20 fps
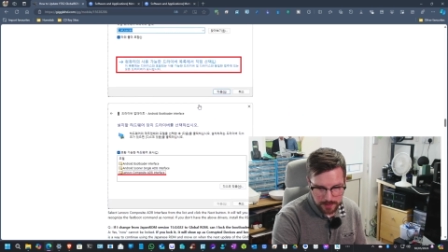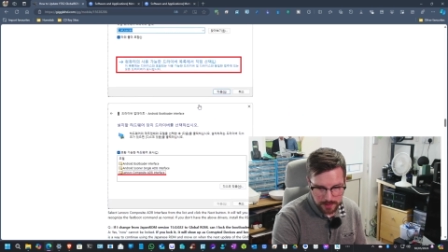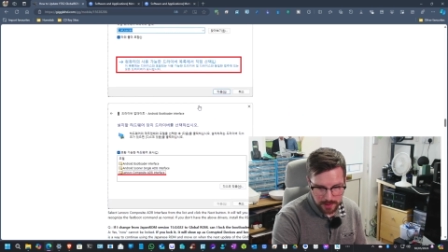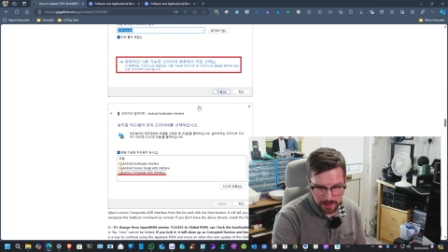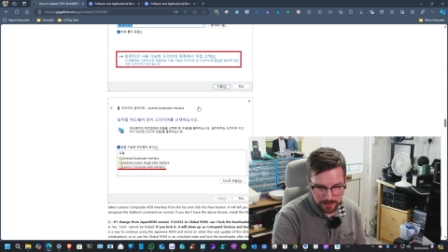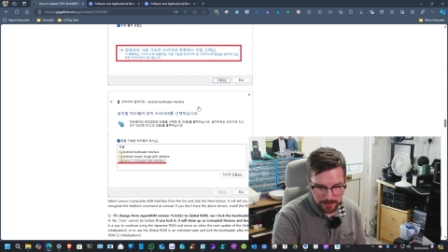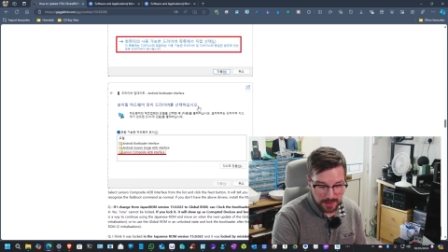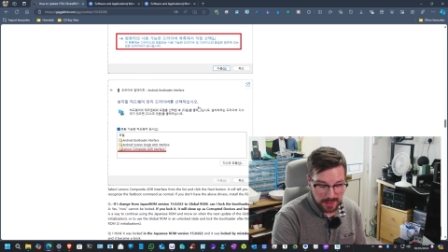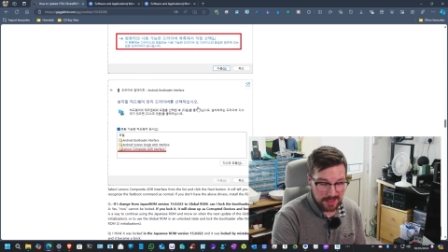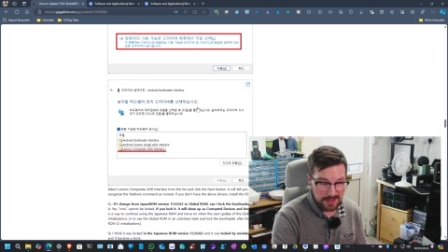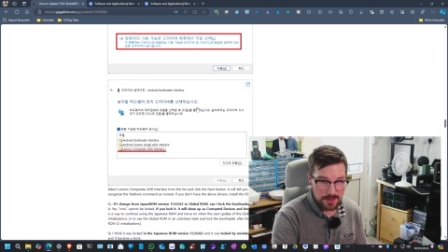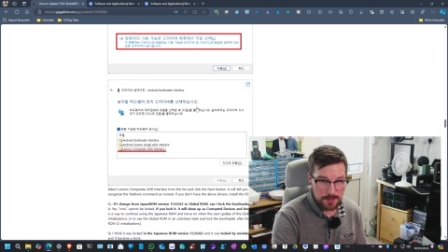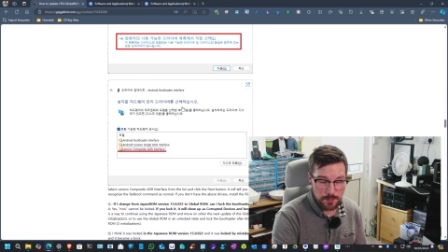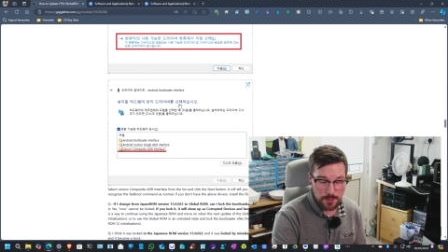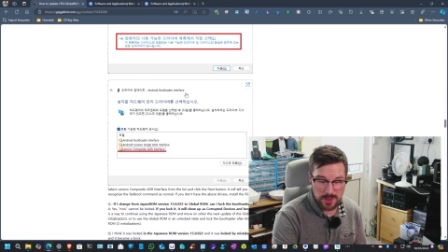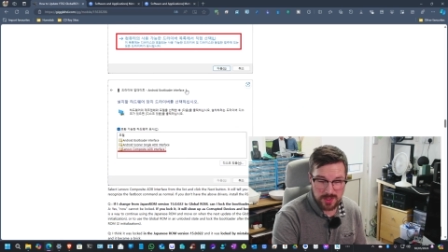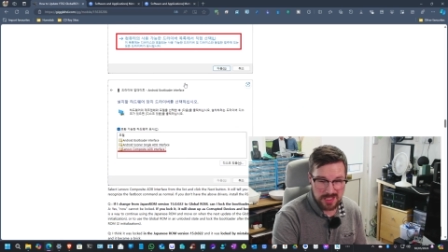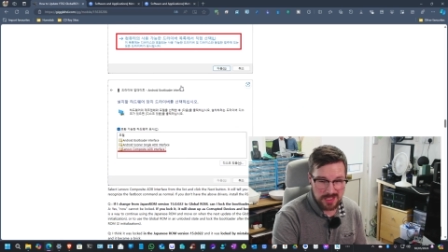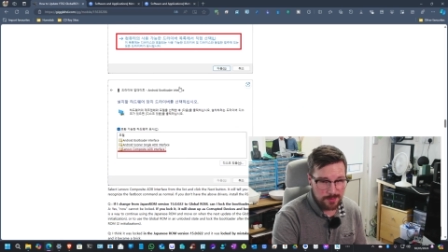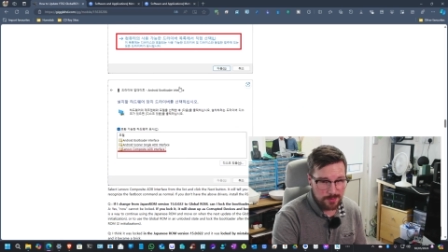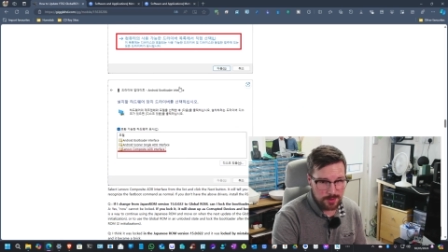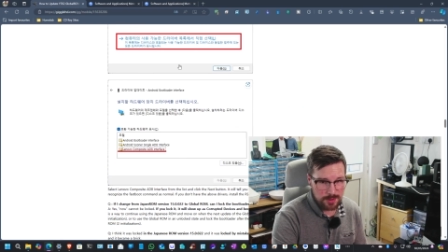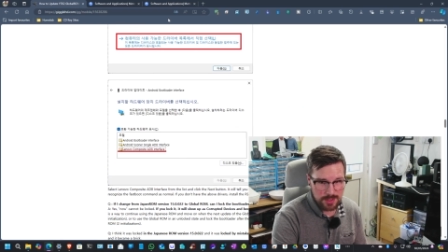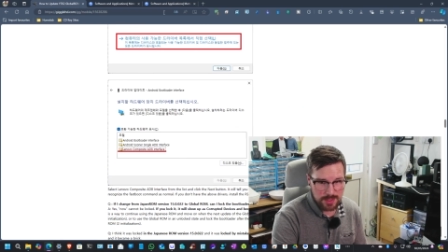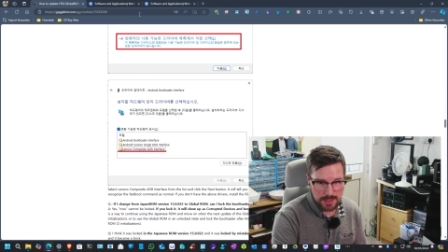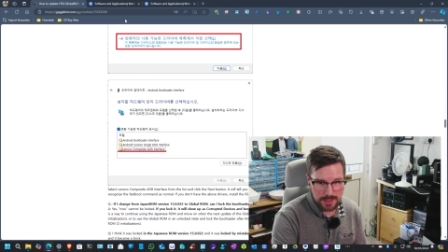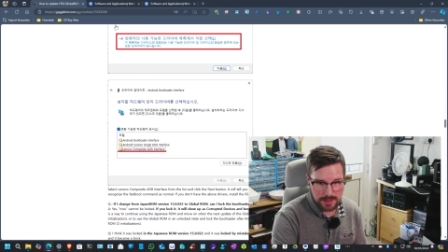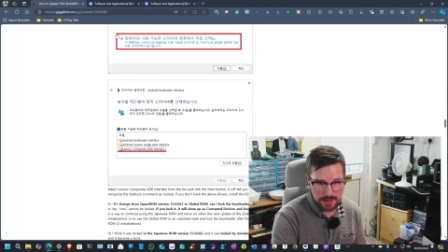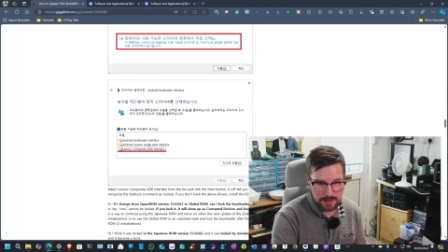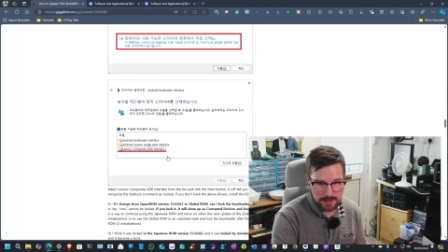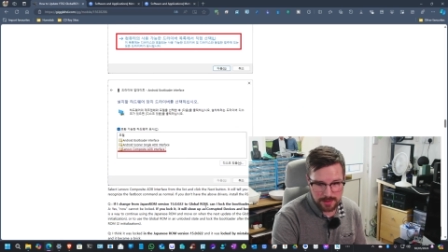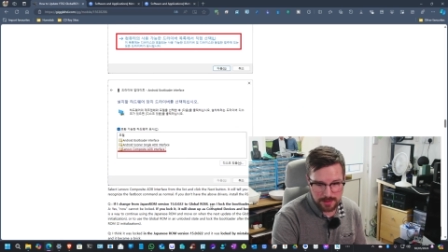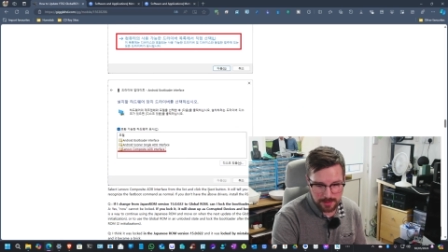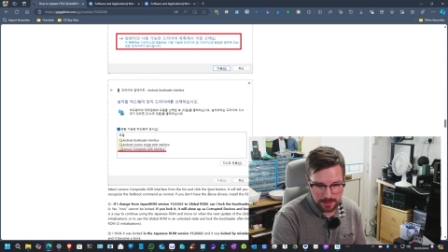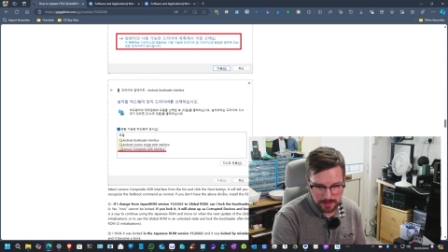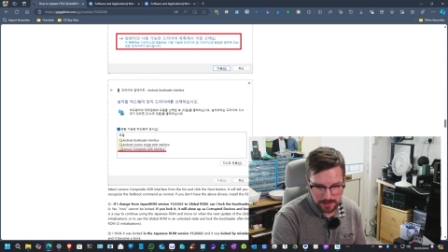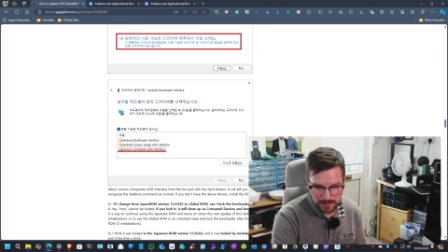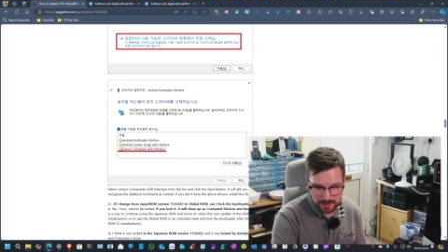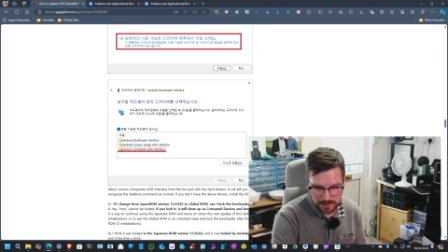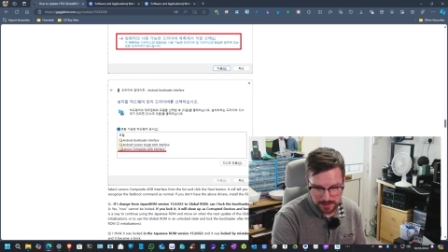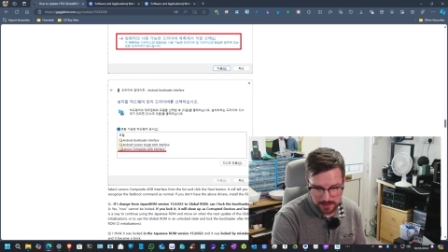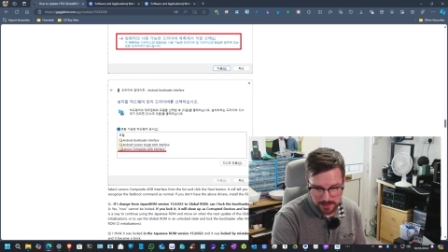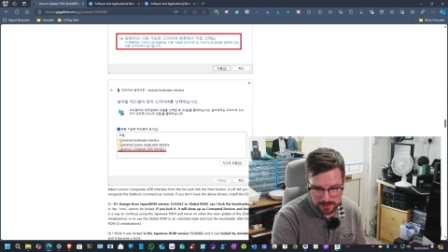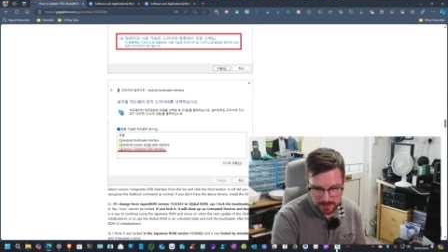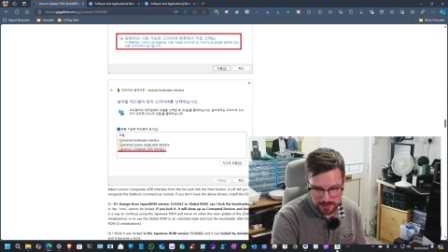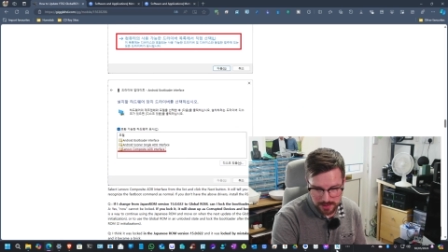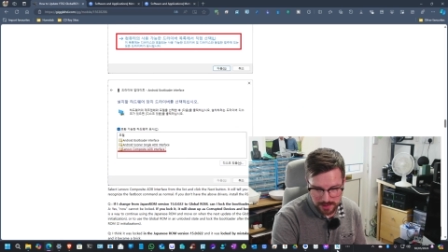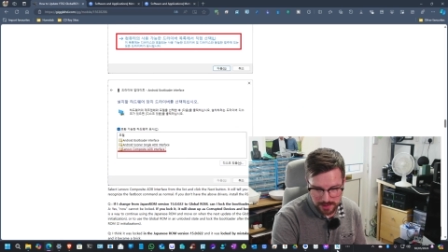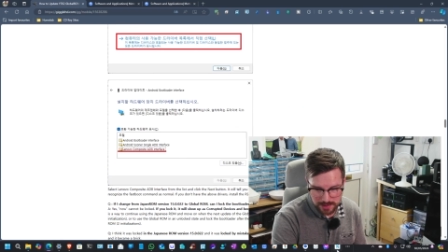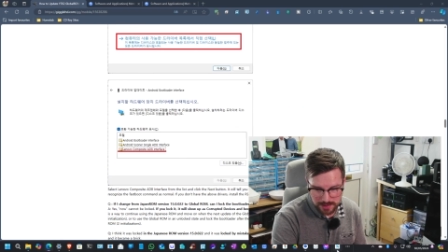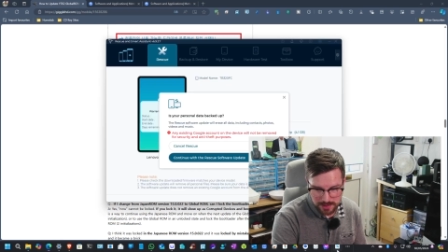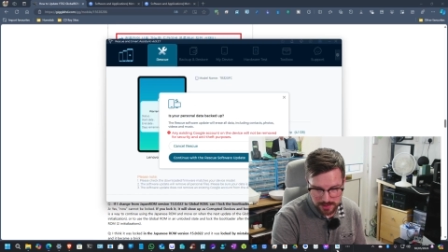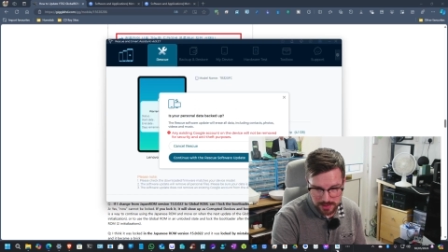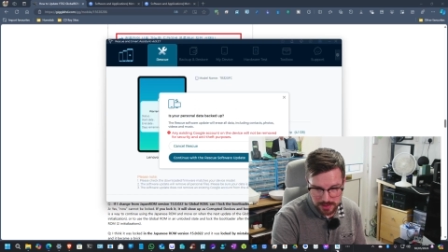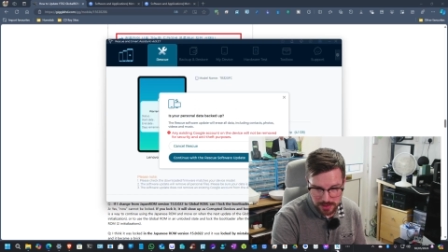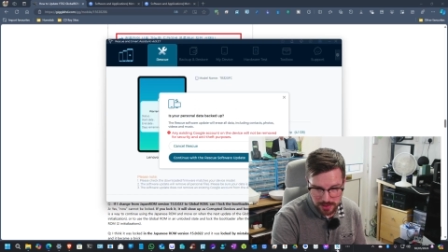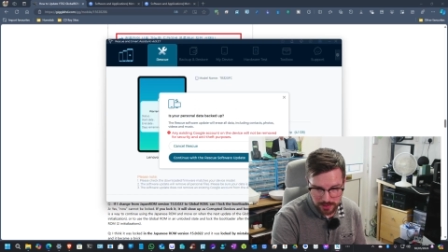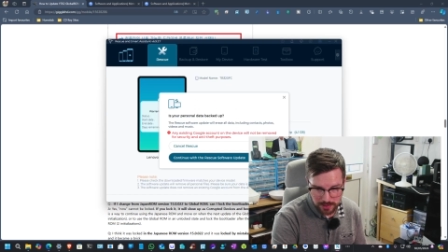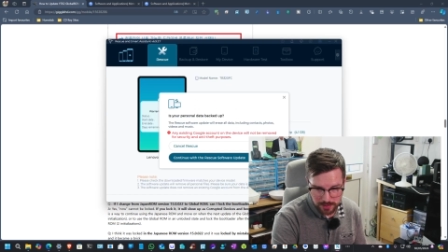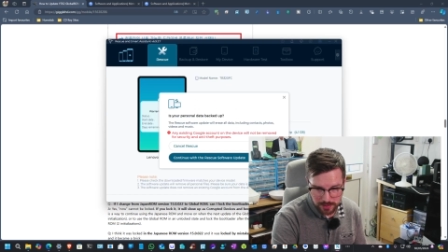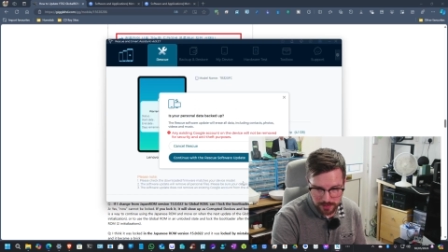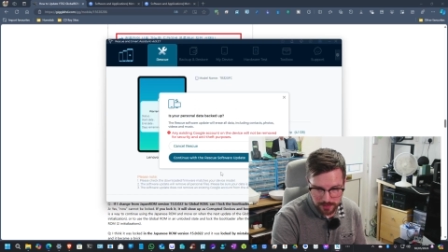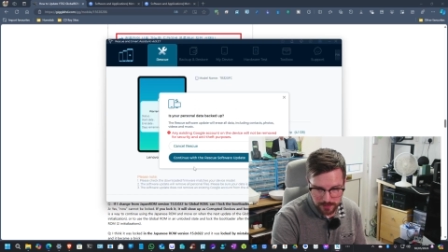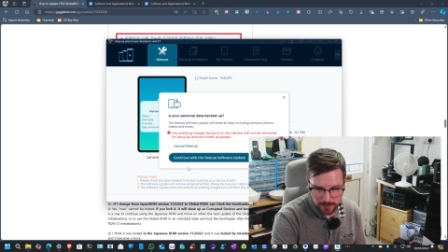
And that's pretty much it. It's, it's done.